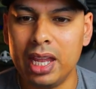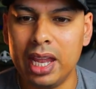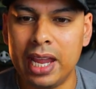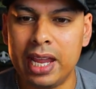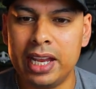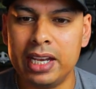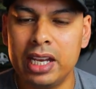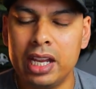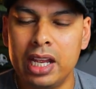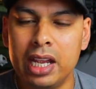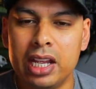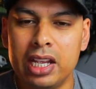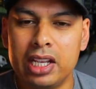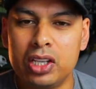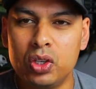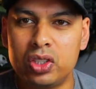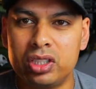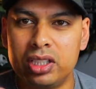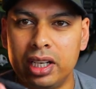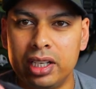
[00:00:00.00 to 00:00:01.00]
and
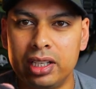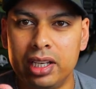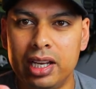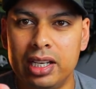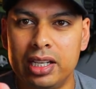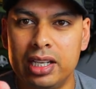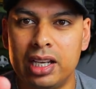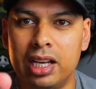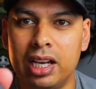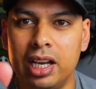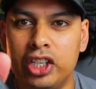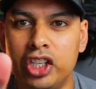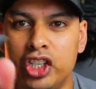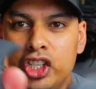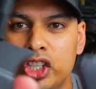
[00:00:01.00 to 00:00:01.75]
you stick it in here. It